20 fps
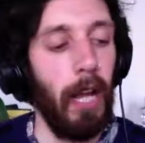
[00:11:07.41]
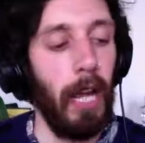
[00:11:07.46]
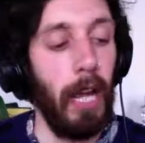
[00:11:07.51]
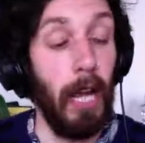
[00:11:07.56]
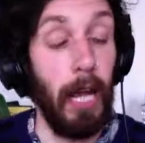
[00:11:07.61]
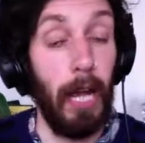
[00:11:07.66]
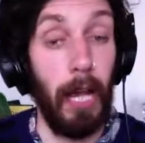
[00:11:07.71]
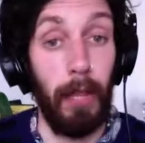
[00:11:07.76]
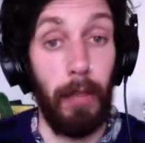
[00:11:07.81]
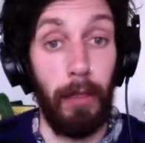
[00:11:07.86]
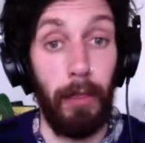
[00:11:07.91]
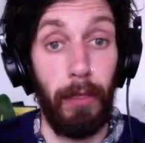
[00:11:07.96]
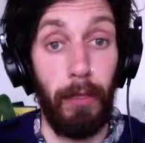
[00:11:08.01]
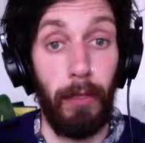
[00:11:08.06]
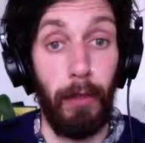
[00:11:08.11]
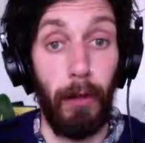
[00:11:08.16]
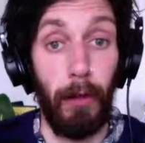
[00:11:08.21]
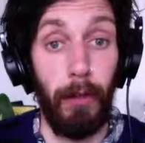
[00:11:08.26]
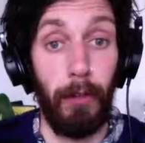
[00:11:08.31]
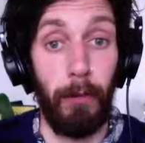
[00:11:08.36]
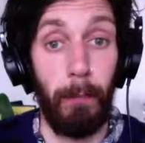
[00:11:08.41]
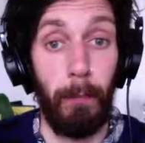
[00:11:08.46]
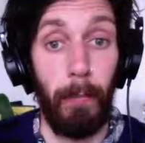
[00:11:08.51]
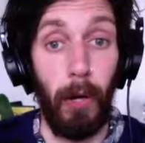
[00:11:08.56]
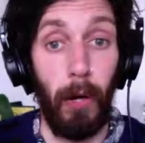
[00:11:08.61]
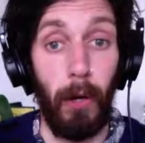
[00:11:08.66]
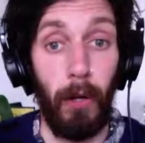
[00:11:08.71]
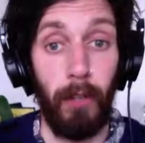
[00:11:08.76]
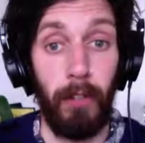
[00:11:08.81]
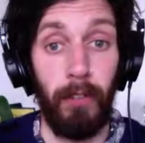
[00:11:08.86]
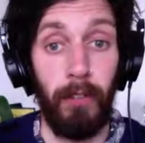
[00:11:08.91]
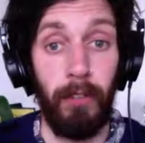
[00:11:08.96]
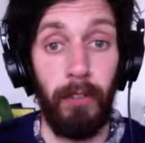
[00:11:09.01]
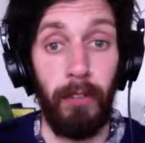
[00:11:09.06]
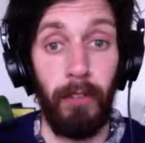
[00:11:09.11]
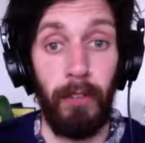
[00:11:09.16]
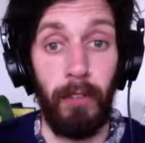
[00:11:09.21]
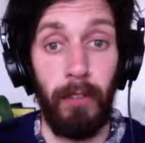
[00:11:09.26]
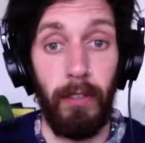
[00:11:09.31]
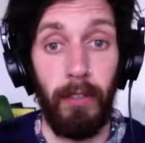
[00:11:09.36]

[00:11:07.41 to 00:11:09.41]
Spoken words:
third box.